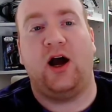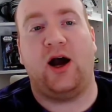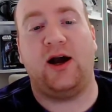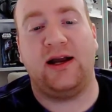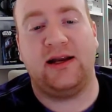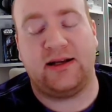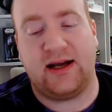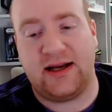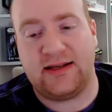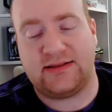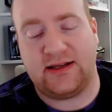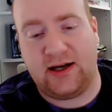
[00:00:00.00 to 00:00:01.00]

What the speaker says: All right, guys.